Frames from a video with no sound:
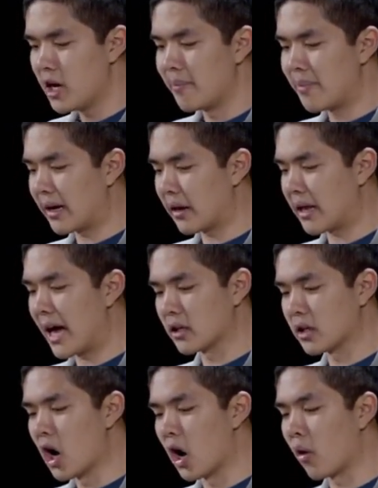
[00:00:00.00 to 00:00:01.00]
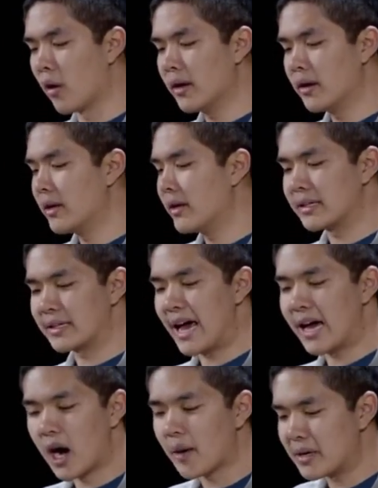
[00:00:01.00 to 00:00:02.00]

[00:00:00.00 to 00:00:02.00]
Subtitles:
because hello cannot